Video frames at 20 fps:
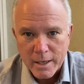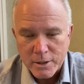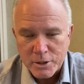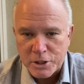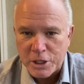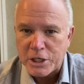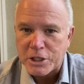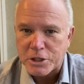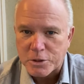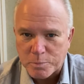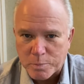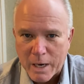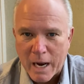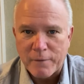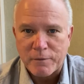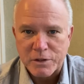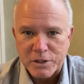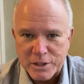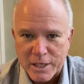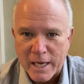Jesus
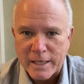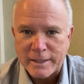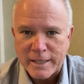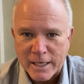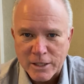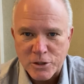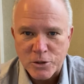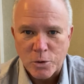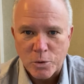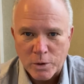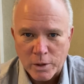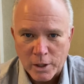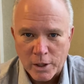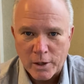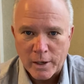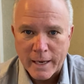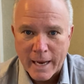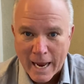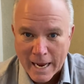prophesied that so clearly,